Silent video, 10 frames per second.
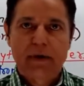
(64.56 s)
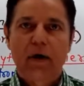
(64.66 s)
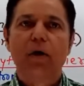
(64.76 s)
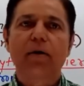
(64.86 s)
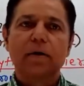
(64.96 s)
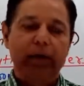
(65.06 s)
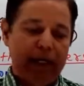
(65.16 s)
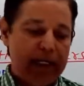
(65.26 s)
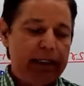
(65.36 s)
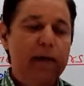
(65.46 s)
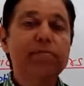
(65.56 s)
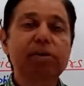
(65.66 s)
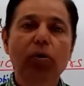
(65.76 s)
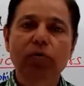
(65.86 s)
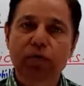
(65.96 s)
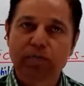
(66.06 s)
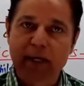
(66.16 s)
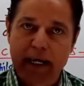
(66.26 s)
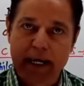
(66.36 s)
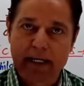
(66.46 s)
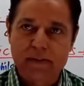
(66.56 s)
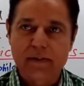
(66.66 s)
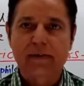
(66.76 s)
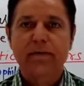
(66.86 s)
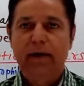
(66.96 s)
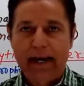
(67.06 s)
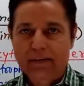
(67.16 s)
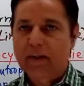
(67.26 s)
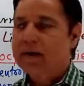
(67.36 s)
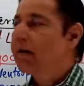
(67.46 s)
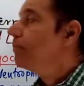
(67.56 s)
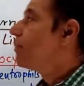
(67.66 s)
or it comes out from the eggs, etc.,